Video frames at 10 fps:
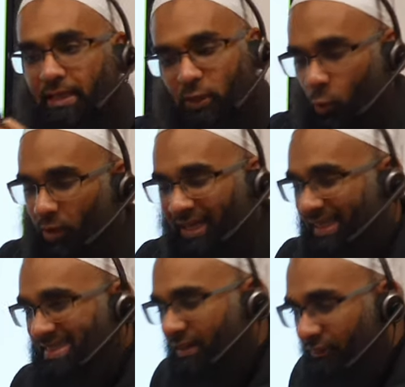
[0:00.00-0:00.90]
The Quran
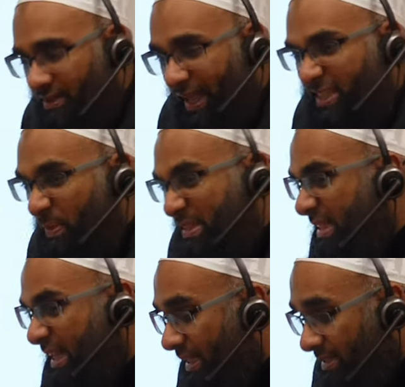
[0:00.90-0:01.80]
itself doesn't
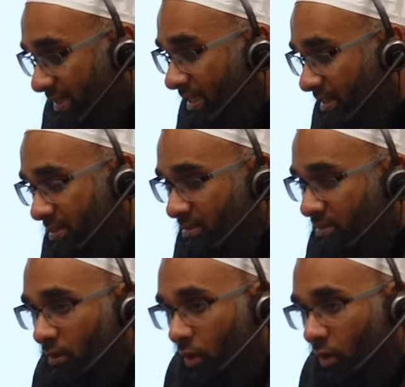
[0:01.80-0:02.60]
explicitly state this,